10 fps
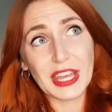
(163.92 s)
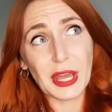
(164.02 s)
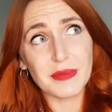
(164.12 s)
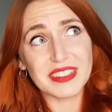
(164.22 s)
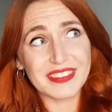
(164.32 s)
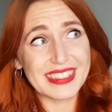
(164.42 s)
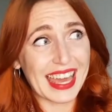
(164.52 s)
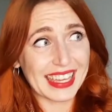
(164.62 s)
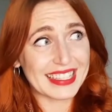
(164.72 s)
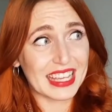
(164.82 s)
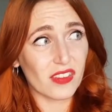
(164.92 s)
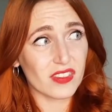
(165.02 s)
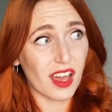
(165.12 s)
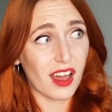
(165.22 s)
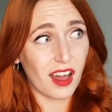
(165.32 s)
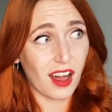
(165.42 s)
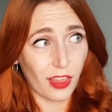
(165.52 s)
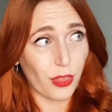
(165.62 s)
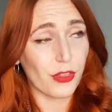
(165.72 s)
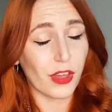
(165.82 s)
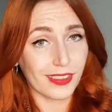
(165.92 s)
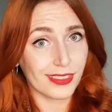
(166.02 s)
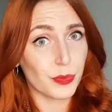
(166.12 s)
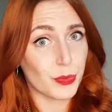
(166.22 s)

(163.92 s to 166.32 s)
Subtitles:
terms of negatives, other than the